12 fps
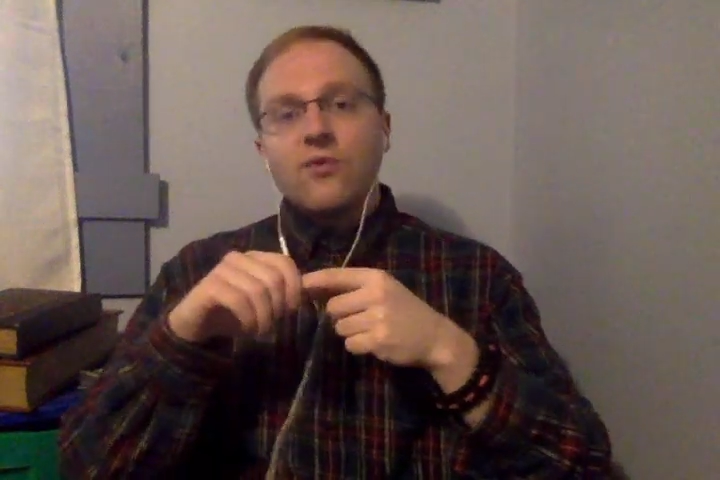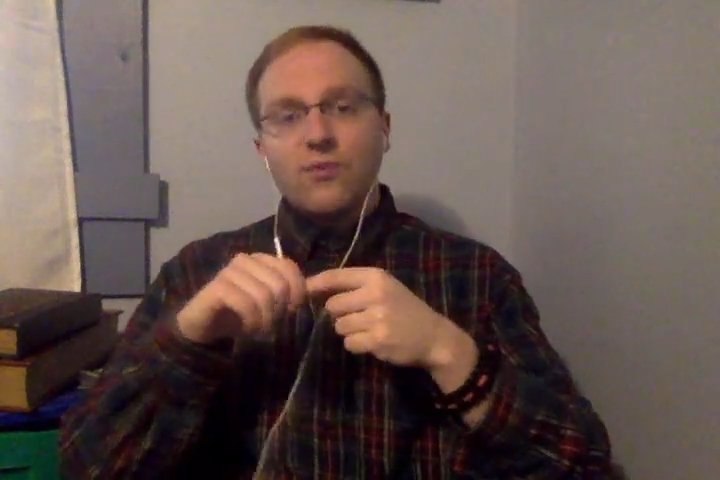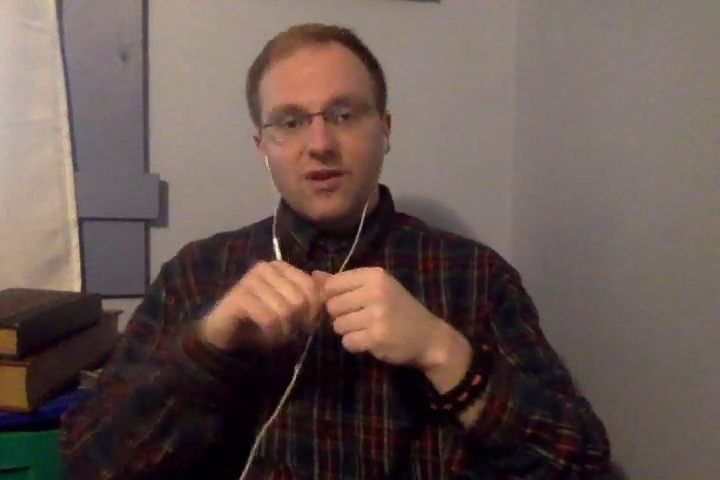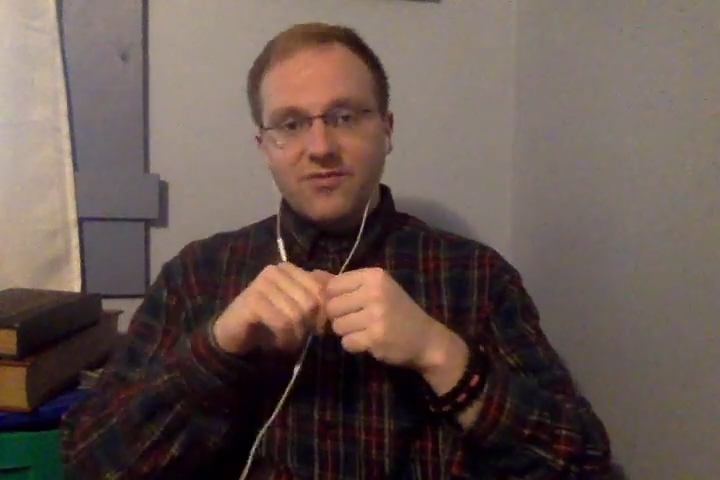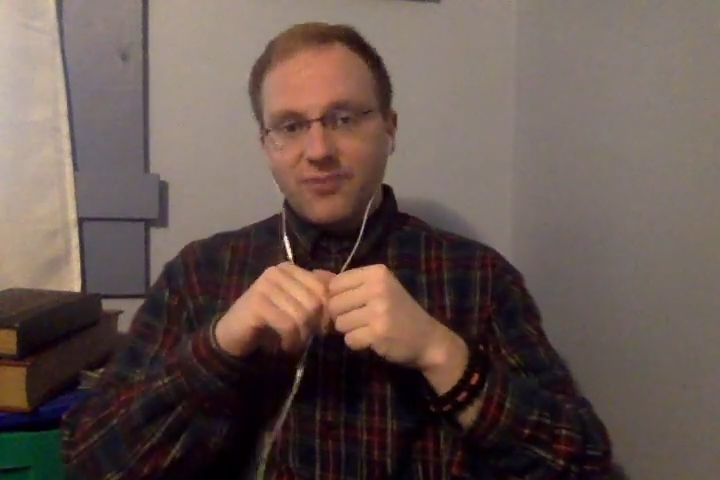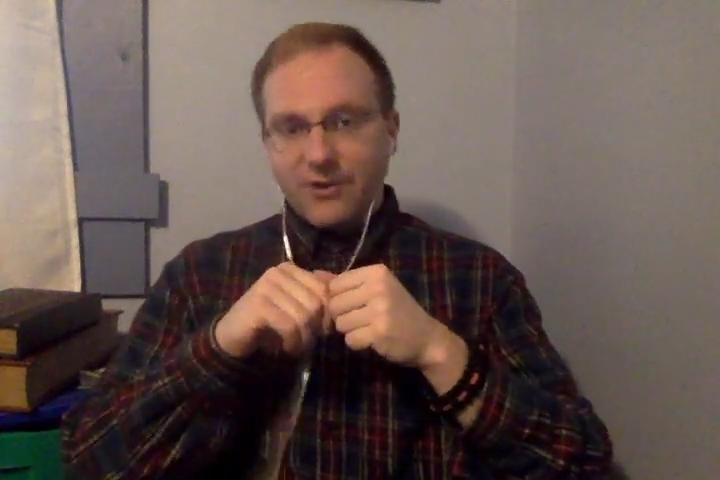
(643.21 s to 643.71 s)

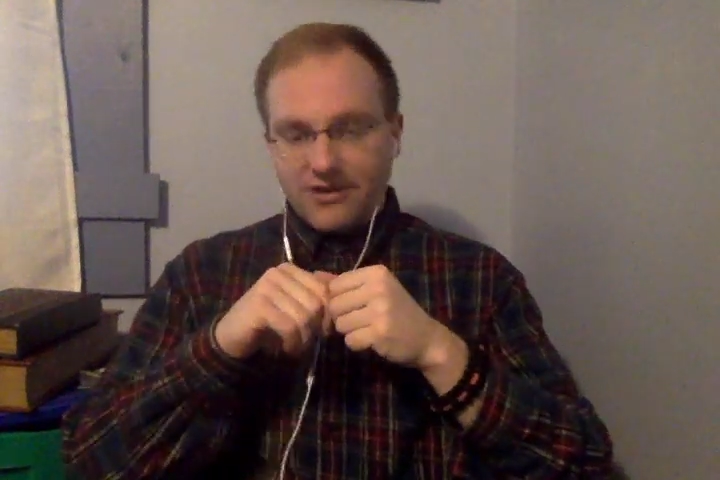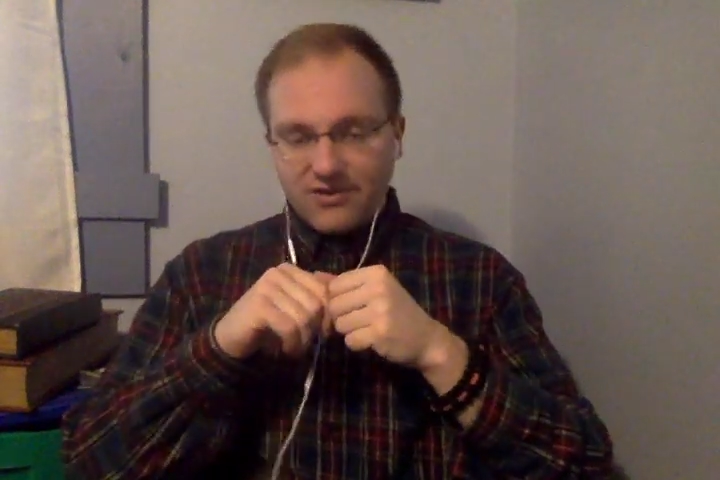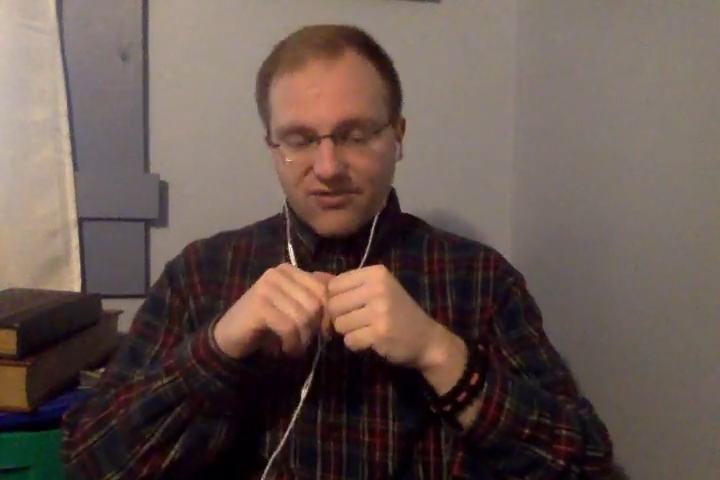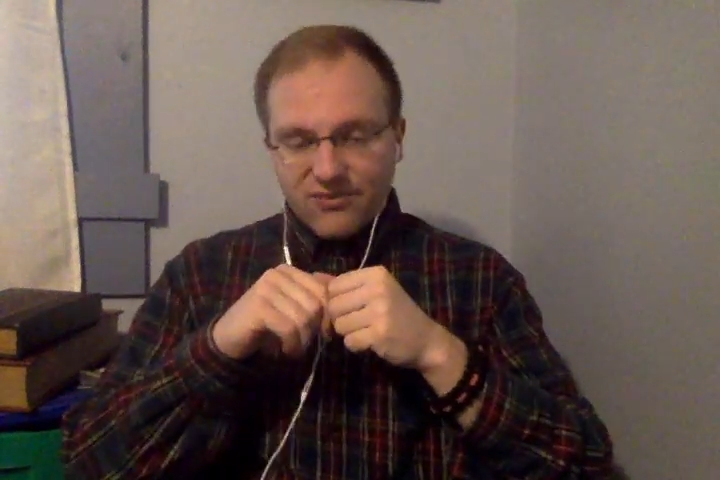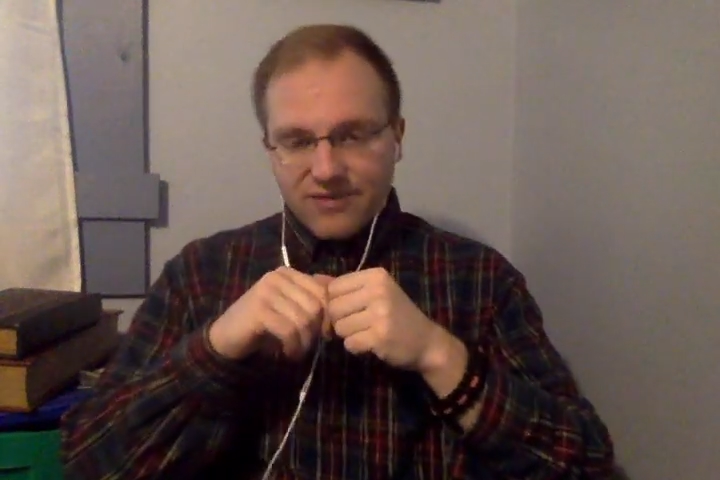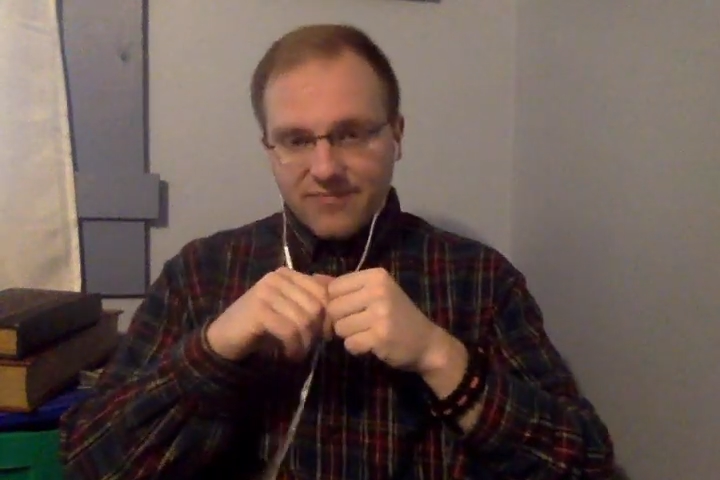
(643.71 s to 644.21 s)

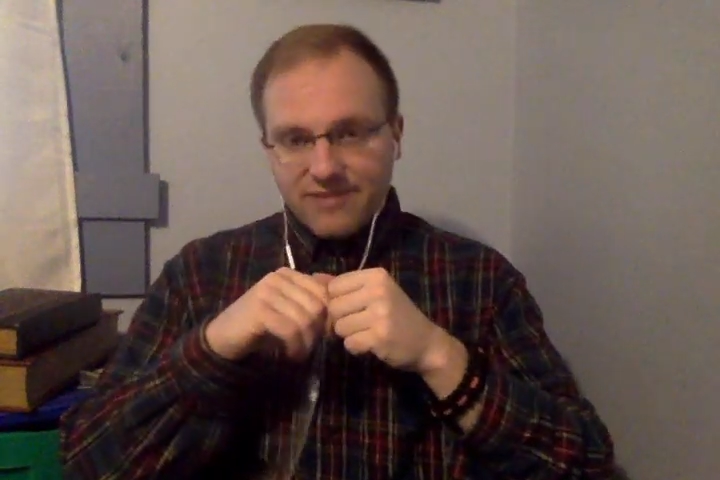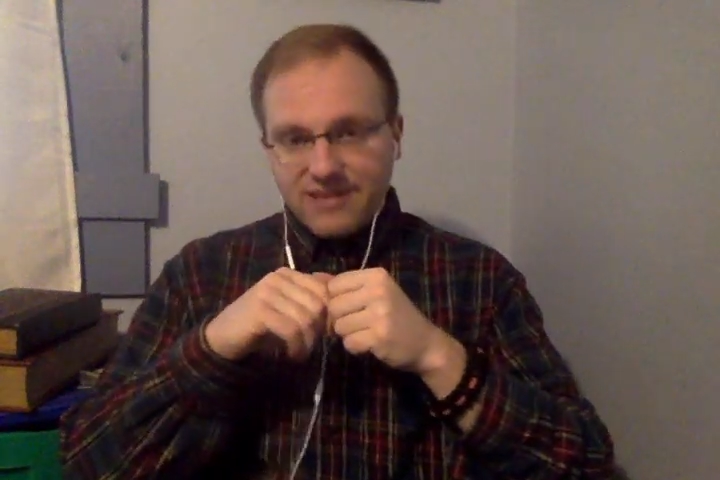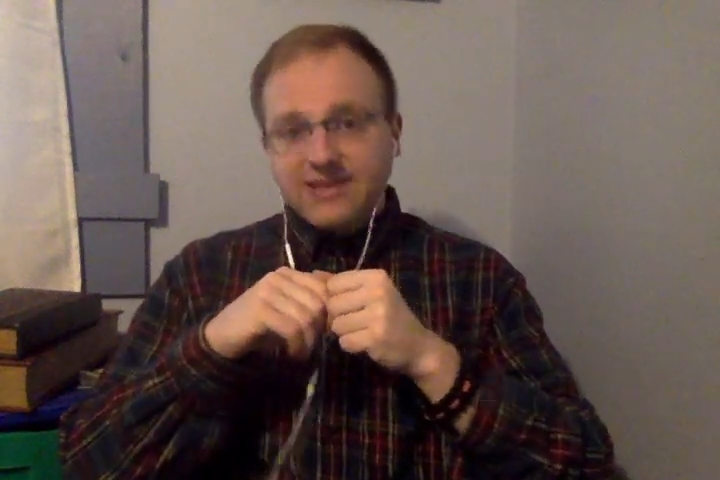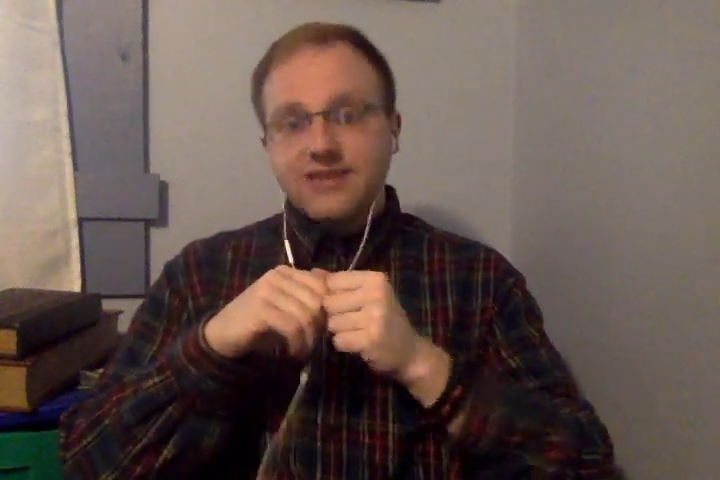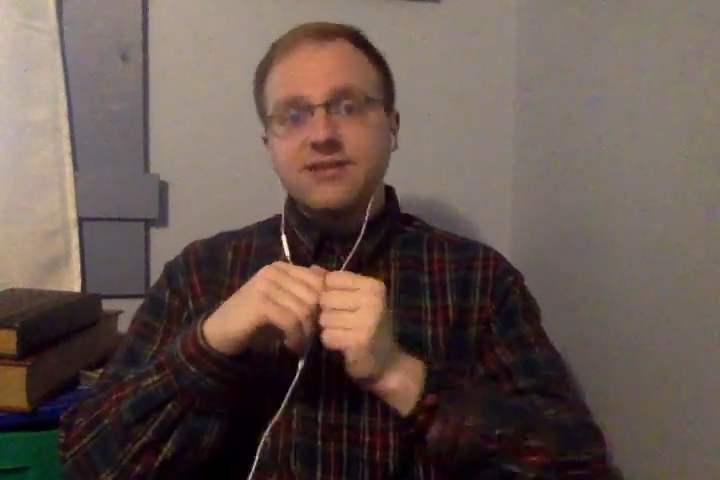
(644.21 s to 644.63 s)
1.3 billion